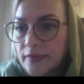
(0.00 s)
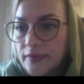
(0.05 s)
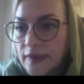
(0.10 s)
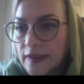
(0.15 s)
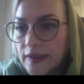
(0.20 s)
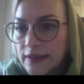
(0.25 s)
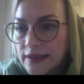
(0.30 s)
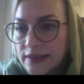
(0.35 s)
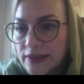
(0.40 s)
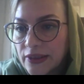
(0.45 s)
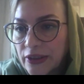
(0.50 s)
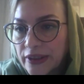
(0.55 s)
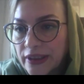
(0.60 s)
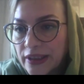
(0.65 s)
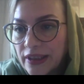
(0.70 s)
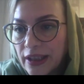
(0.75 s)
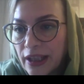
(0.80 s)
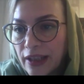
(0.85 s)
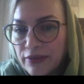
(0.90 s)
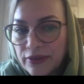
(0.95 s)
sorry, I have
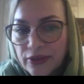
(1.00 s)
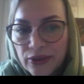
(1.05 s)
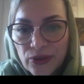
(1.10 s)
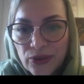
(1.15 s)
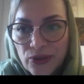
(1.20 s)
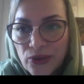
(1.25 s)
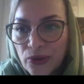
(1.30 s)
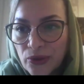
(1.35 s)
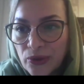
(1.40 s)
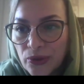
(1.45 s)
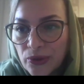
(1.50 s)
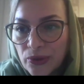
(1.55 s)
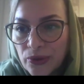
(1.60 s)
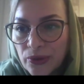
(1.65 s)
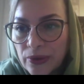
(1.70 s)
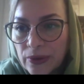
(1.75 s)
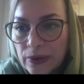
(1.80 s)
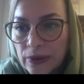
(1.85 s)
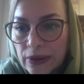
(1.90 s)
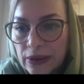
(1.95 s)
to
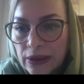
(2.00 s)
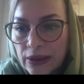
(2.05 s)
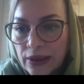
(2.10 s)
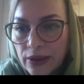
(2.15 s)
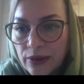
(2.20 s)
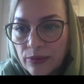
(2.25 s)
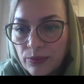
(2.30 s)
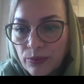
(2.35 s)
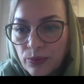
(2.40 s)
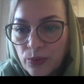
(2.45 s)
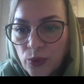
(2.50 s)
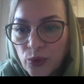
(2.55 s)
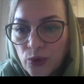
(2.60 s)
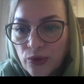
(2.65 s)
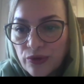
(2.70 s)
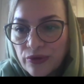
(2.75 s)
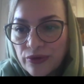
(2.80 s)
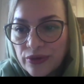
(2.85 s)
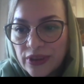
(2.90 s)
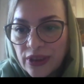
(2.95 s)
move
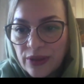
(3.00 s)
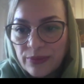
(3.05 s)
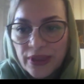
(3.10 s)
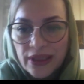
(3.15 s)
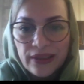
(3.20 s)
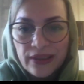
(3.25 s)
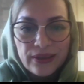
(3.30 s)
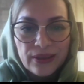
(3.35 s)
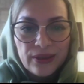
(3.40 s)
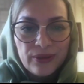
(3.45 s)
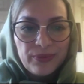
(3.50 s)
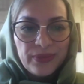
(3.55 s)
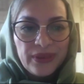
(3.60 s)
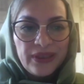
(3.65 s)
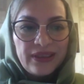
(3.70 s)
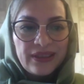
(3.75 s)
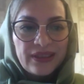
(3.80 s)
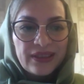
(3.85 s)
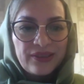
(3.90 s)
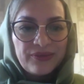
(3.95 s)
them a little bit.
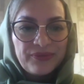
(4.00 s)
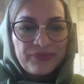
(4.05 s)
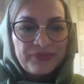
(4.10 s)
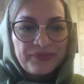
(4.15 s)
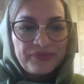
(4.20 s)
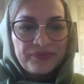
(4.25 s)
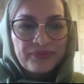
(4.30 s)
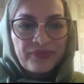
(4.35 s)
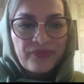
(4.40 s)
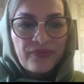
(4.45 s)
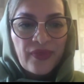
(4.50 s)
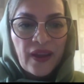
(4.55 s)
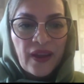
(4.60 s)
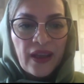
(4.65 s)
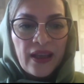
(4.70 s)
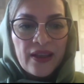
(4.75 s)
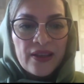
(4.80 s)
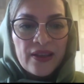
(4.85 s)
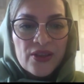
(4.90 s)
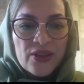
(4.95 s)

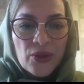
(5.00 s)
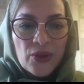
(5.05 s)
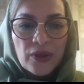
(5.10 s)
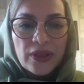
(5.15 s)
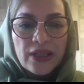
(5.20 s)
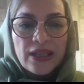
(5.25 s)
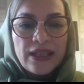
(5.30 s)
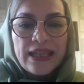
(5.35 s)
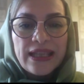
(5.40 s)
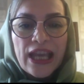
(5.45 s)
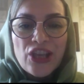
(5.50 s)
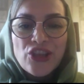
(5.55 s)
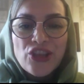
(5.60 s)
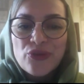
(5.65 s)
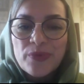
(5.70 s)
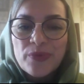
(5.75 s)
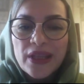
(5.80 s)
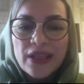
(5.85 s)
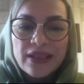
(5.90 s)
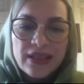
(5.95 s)
So
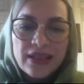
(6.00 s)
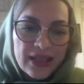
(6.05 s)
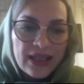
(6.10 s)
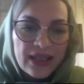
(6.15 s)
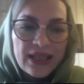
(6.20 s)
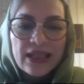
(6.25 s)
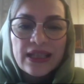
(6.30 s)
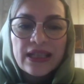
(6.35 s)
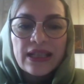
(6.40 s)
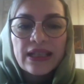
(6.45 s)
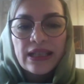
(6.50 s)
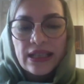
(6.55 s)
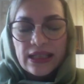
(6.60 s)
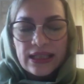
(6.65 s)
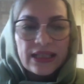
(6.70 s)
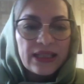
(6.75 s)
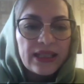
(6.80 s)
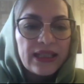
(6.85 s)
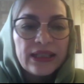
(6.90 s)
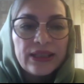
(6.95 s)
engagement,
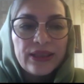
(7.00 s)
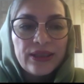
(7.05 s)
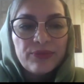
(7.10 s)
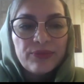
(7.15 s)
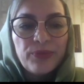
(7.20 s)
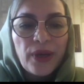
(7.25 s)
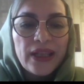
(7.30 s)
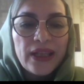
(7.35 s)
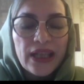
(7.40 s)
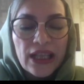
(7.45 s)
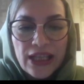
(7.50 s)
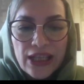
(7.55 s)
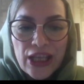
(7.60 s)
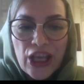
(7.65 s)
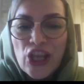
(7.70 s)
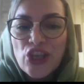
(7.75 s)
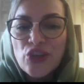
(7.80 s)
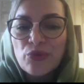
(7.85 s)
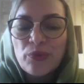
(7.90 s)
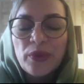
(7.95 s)
by
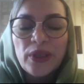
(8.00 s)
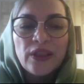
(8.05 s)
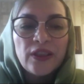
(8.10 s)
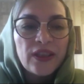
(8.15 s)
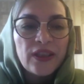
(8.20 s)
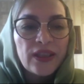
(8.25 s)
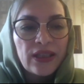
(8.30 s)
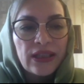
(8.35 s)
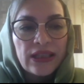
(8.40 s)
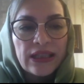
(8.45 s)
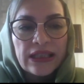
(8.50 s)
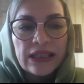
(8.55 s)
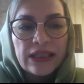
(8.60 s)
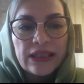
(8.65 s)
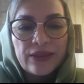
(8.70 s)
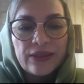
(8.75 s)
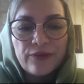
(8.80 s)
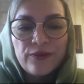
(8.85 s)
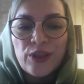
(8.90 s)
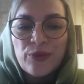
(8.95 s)
engagement,
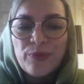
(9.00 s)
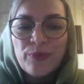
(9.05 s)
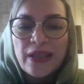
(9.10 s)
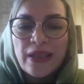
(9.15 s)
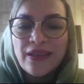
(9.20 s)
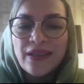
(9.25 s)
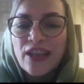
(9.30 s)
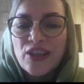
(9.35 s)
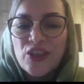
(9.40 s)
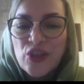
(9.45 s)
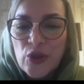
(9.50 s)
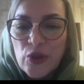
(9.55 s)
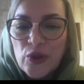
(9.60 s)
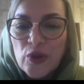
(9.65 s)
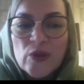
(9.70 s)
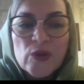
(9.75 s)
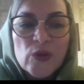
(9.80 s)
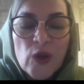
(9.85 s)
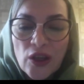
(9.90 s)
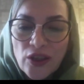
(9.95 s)
we mean the
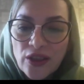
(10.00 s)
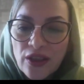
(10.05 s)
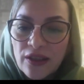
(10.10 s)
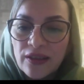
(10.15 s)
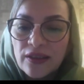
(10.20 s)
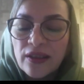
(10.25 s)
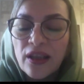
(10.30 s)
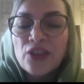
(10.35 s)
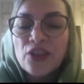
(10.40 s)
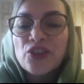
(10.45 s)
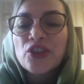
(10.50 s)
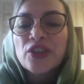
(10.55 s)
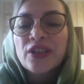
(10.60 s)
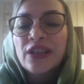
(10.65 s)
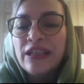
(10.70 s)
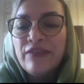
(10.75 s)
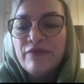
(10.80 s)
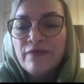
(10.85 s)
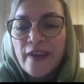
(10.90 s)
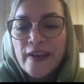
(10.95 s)
student's psychological
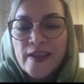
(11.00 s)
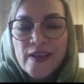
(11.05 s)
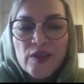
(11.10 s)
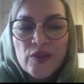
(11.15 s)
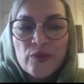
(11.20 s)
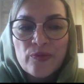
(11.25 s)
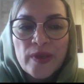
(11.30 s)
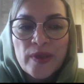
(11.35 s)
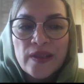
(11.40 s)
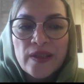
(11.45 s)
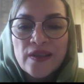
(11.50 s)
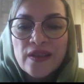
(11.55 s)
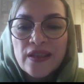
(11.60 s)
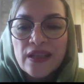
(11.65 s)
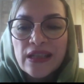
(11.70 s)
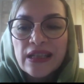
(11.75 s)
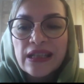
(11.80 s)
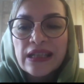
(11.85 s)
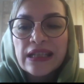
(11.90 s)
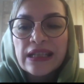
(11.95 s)
investment
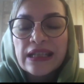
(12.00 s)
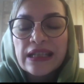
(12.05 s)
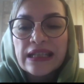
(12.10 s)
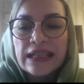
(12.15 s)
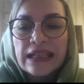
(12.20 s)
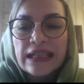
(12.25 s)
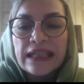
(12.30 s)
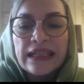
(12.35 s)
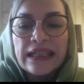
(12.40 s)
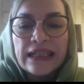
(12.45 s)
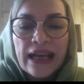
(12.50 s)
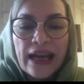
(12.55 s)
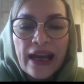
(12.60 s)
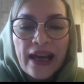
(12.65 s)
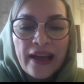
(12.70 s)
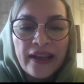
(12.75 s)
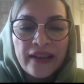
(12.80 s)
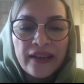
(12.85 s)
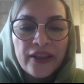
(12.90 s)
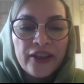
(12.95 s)
in
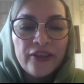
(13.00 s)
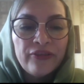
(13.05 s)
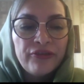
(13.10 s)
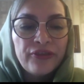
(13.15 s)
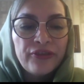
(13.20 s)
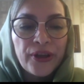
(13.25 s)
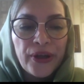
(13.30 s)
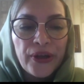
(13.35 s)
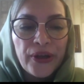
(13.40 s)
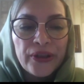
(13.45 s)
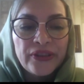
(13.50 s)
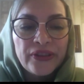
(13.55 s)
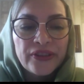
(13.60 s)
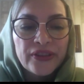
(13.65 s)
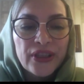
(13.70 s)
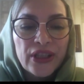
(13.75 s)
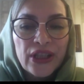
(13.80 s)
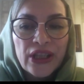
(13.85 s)
an effort